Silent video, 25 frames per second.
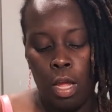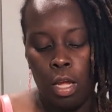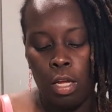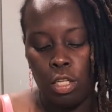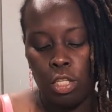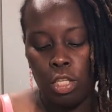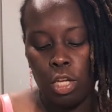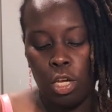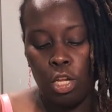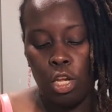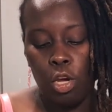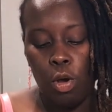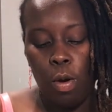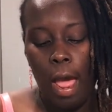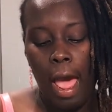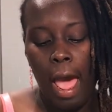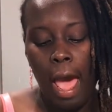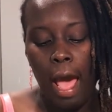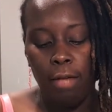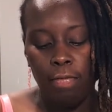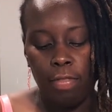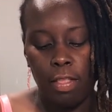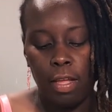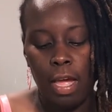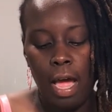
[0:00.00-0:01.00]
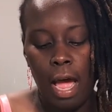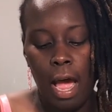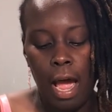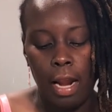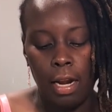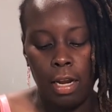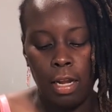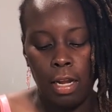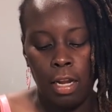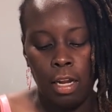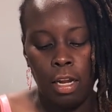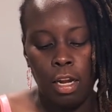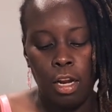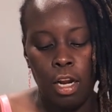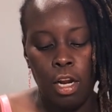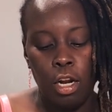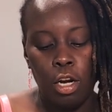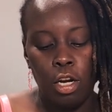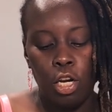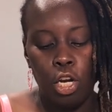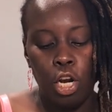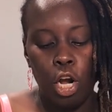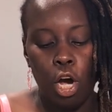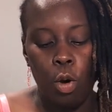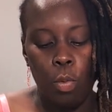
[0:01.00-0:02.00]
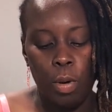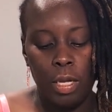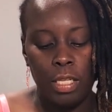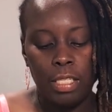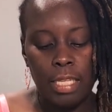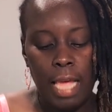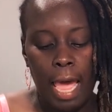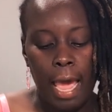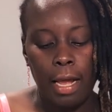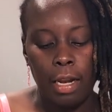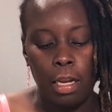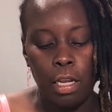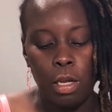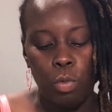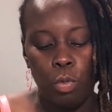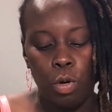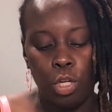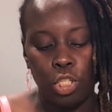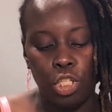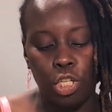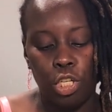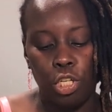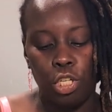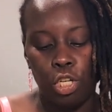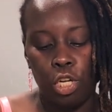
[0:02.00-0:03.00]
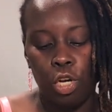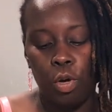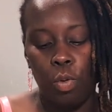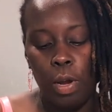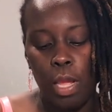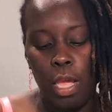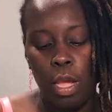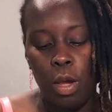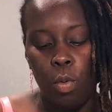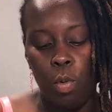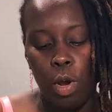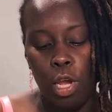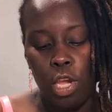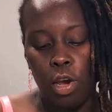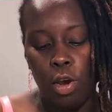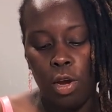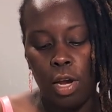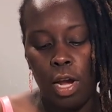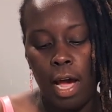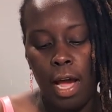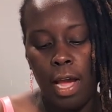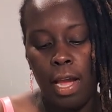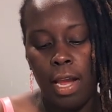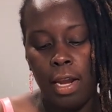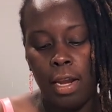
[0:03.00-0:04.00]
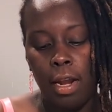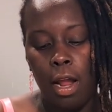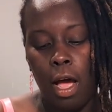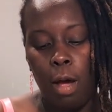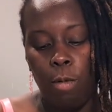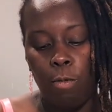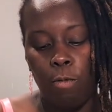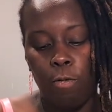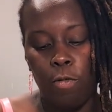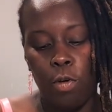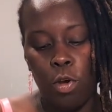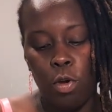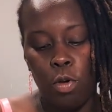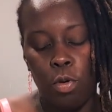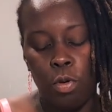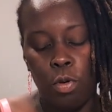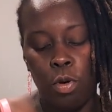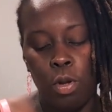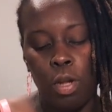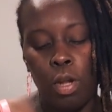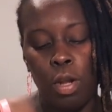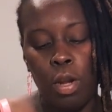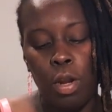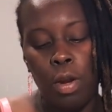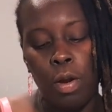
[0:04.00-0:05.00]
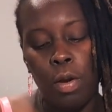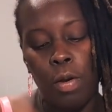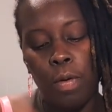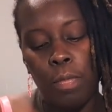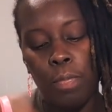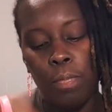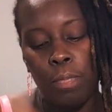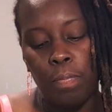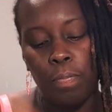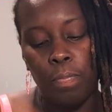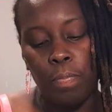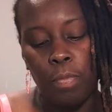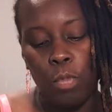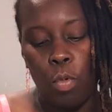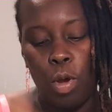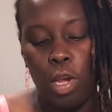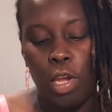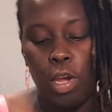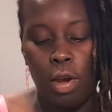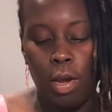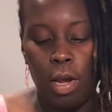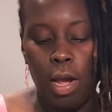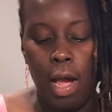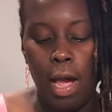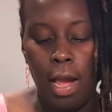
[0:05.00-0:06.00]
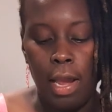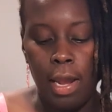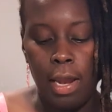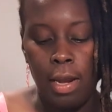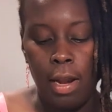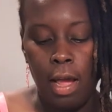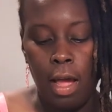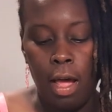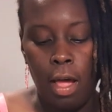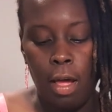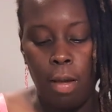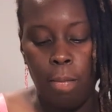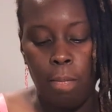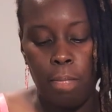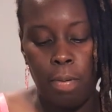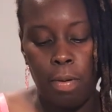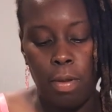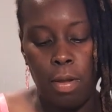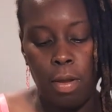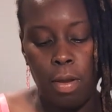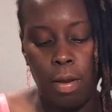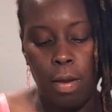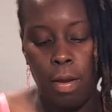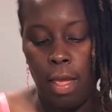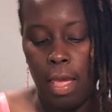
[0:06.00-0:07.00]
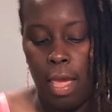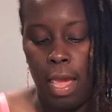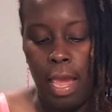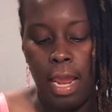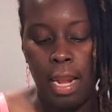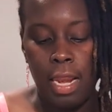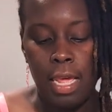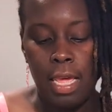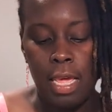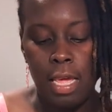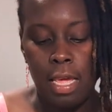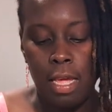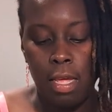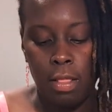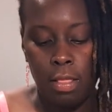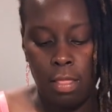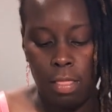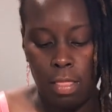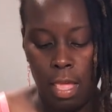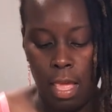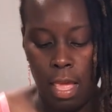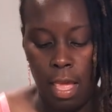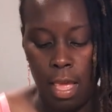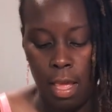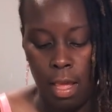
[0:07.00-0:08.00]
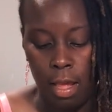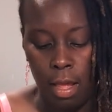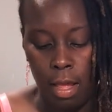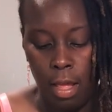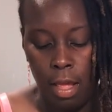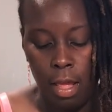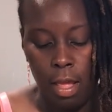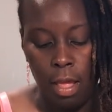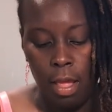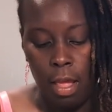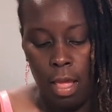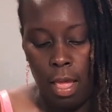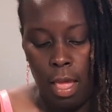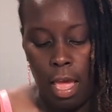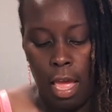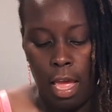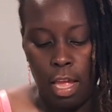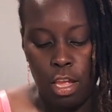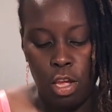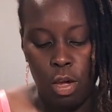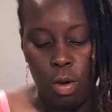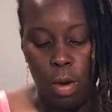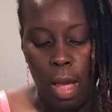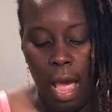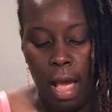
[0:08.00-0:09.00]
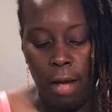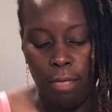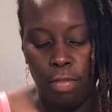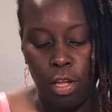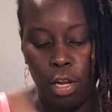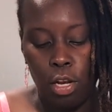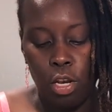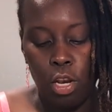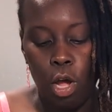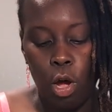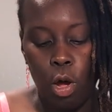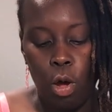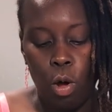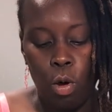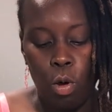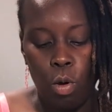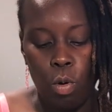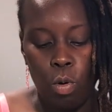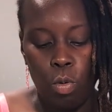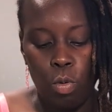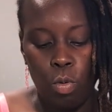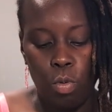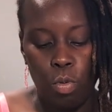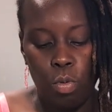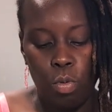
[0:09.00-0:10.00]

so you have to kind of know exactly what you're doing when you're cutting up food. When you're cutting up anything, and you have to know